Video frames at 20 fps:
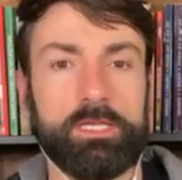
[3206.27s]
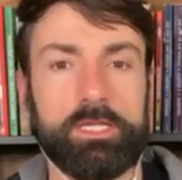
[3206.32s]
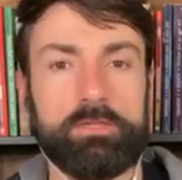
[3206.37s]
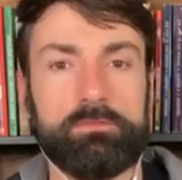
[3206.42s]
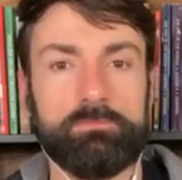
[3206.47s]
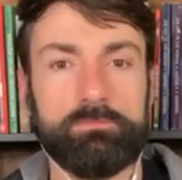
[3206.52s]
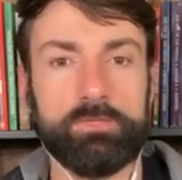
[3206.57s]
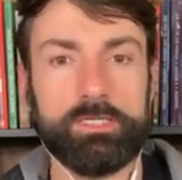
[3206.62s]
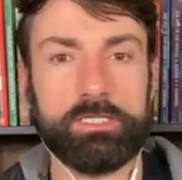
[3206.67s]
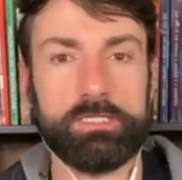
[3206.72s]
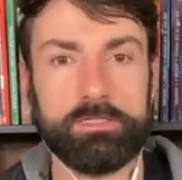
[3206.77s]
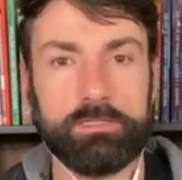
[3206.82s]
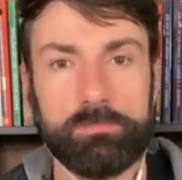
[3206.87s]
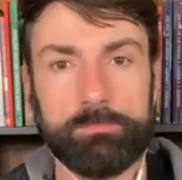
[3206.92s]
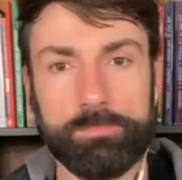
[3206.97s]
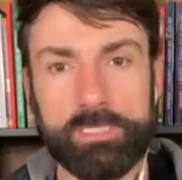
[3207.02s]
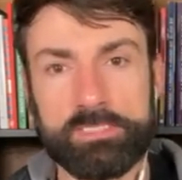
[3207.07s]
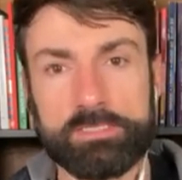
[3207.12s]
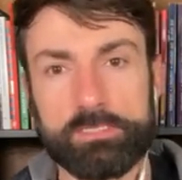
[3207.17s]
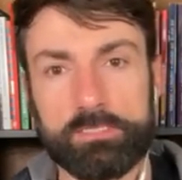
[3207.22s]
like fit
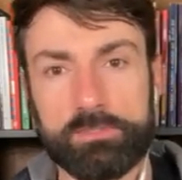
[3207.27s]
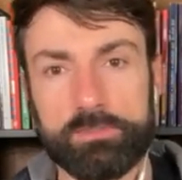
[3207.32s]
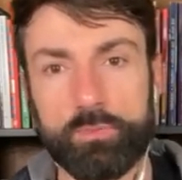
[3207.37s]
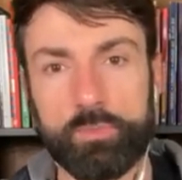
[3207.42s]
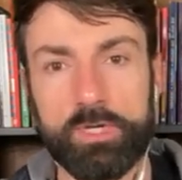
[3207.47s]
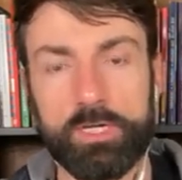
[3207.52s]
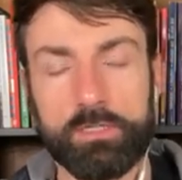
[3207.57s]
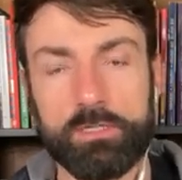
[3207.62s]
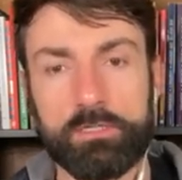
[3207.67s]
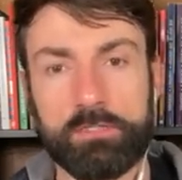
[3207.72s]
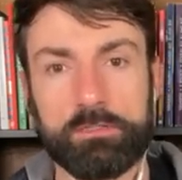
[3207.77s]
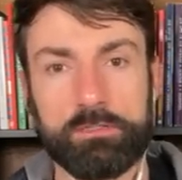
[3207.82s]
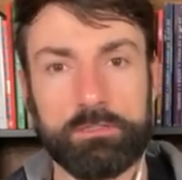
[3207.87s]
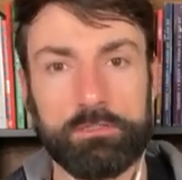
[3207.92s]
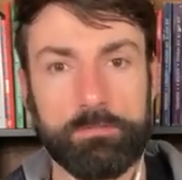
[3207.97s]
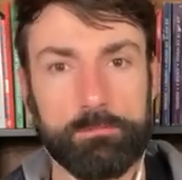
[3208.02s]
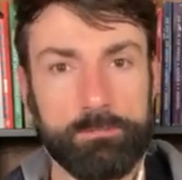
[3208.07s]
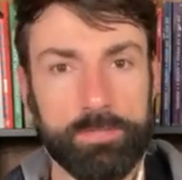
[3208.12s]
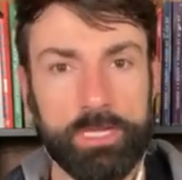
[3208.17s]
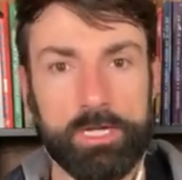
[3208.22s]
and mentally well
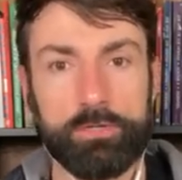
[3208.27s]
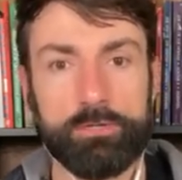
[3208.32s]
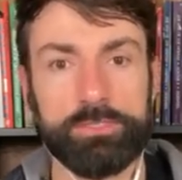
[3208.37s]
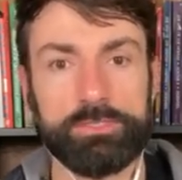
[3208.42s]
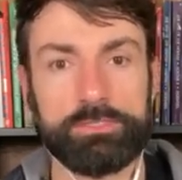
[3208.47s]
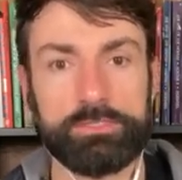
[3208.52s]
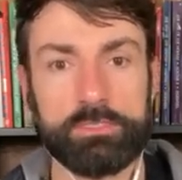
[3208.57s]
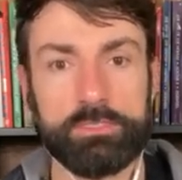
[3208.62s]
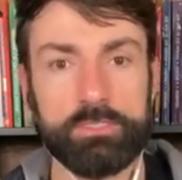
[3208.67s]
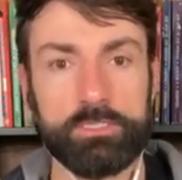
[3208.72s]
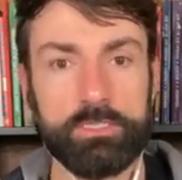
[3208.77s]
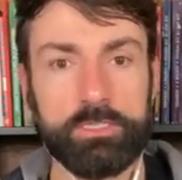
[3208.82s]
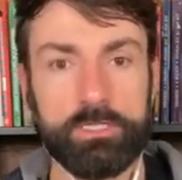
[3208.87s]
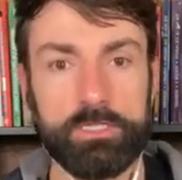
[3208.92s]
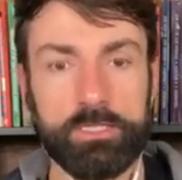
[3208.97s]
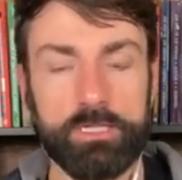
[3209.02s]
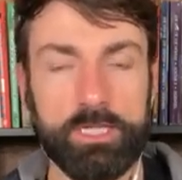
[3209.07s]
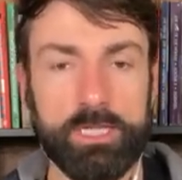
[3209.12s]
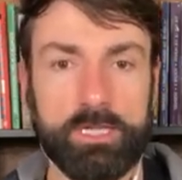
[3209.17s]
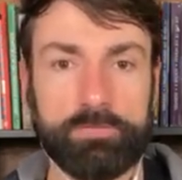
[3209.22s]
parent
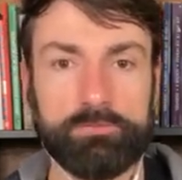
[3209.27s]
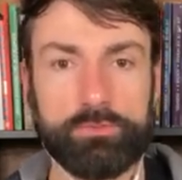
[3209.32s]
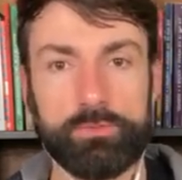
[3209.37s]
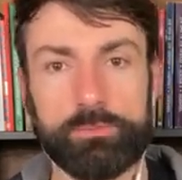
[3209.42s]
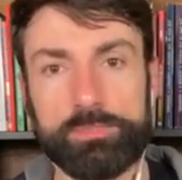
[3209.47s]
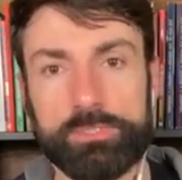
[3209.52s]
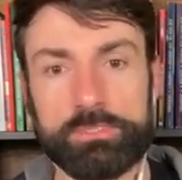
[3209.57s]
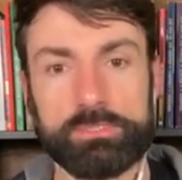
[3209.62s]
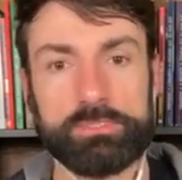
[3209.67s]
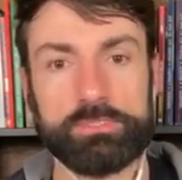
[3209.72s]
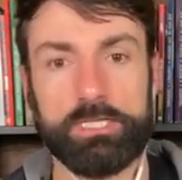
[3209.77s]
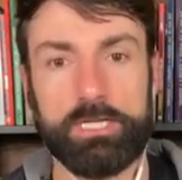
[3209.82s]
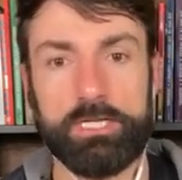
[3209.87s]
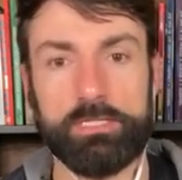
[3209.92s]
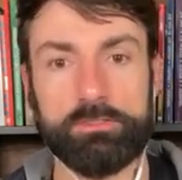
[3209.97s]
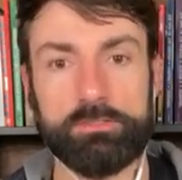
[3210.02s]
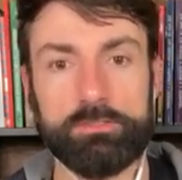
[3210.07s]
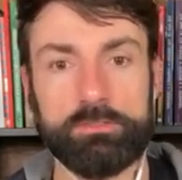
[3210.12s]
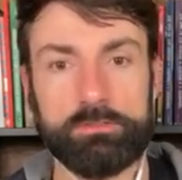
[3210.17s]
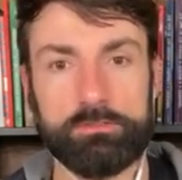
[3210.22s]
have an obese
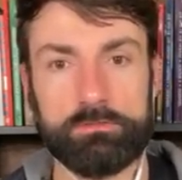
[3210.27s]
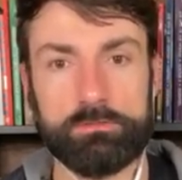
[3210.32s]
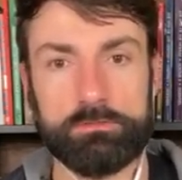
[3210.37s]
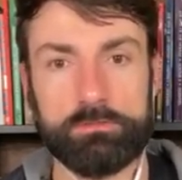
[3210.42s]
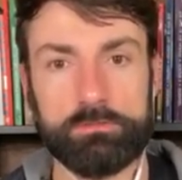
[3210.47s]
child.